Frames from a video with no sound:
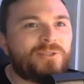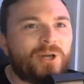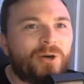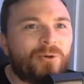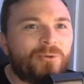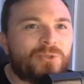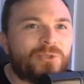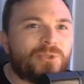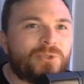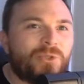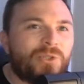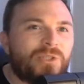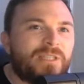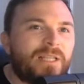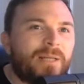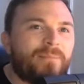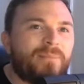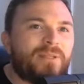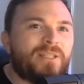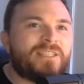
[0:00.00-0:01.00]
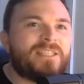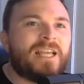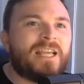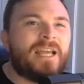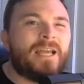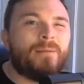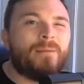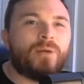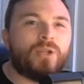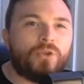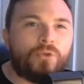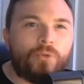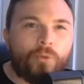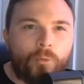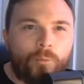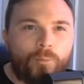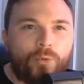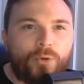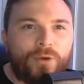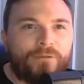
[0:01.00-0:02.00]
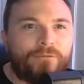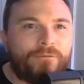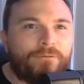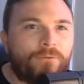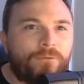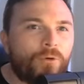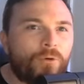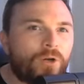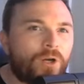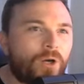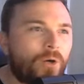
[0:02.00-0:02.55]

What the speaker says: goals scored numbers, but 0.4